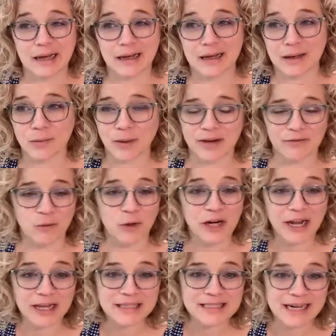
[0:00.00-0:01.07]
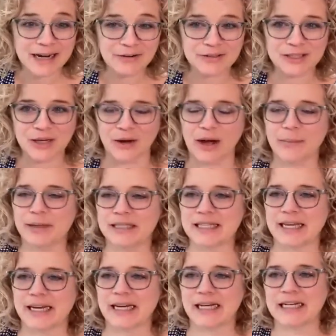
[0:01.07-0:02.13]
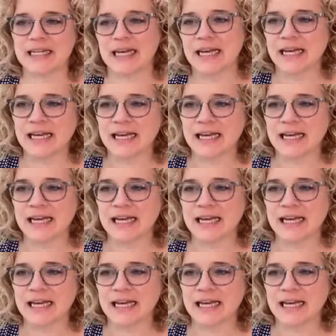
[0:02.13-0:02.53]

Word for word: uh, what four days now, so I'm excited